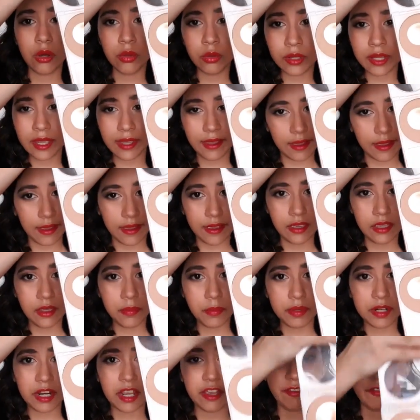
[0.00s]

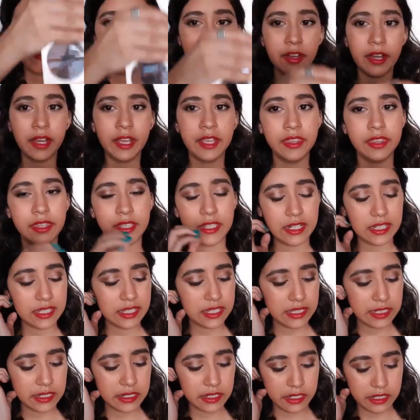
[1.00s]
okay, but I find that
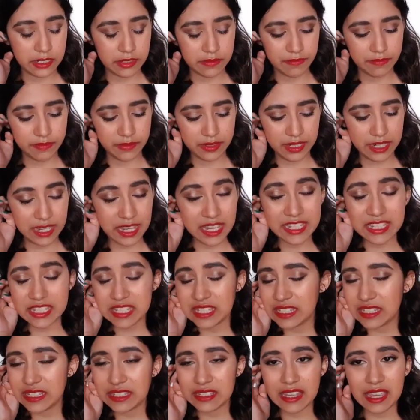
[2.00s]
it's
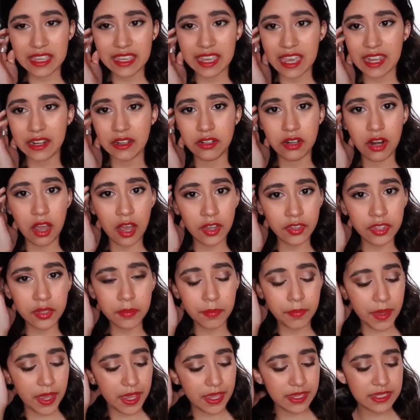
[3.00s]
again, not the
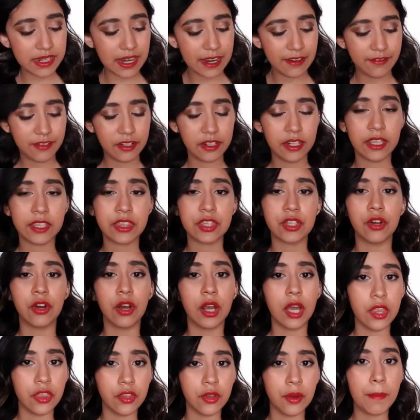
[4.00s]
best. I feel like there
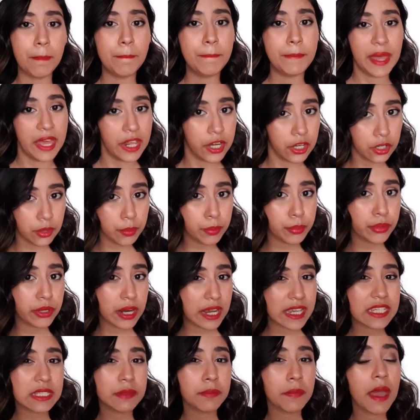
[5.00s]
are other better
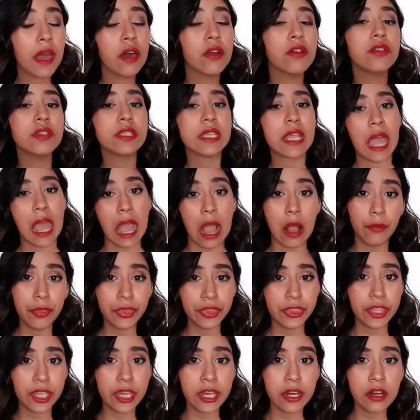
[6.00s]
pressed powders
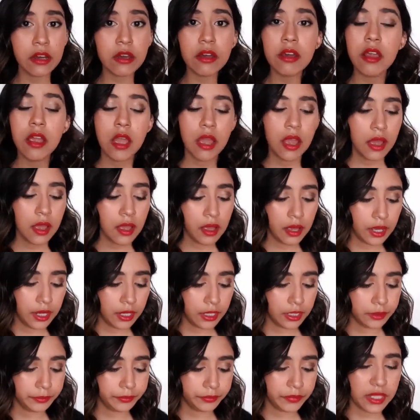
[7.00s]
out there.
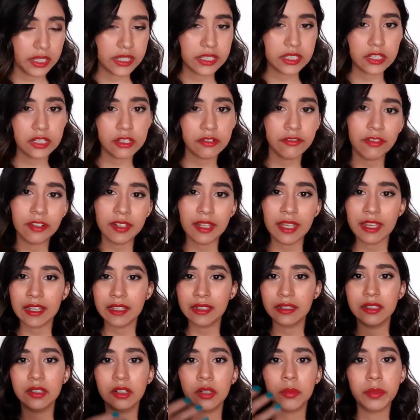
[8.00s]
It's good for like
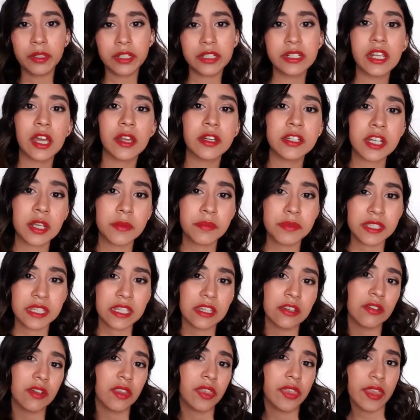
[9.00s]
a little bit touch-ups
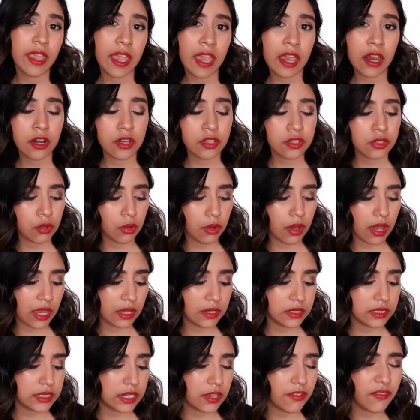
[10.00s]
here and there, so
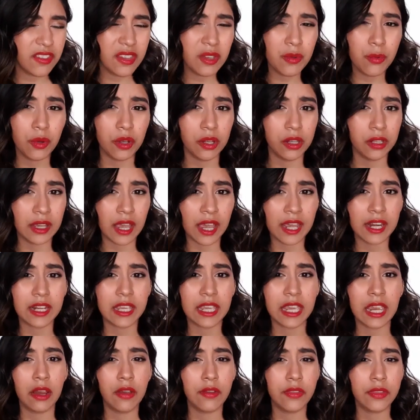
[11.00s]
I definitely will kind
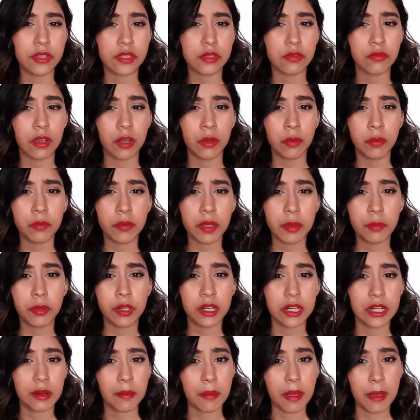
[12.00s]
of carry this around with me,
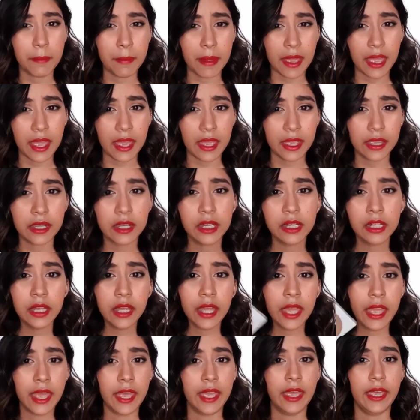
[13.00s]
put it in my bag,
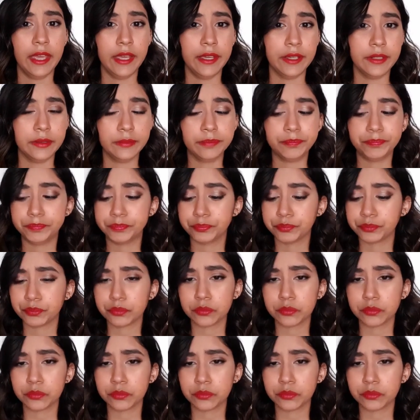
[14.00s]
and